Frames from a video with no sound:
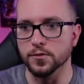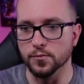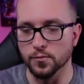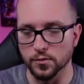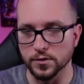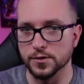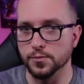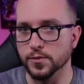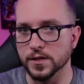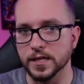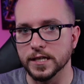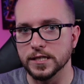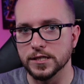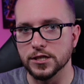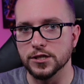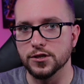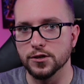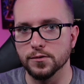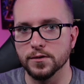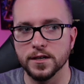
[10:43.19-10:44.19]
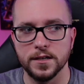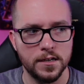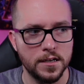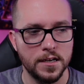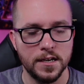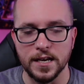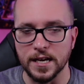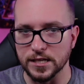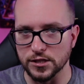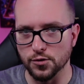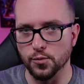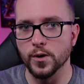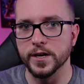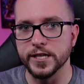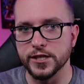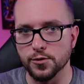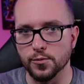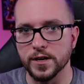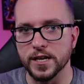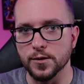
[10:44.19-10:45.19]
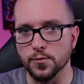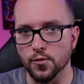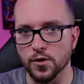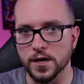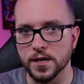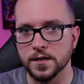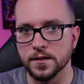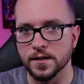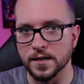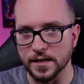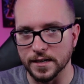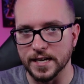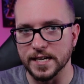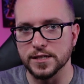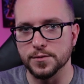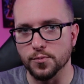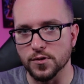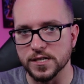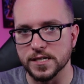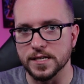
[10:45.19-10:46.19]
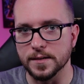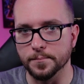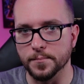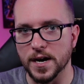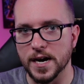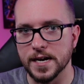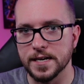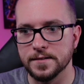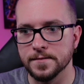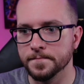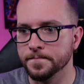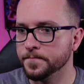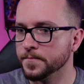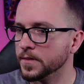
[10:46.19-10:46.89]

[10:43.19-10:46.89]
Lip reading: was willing to do it in 2021 against President Biden,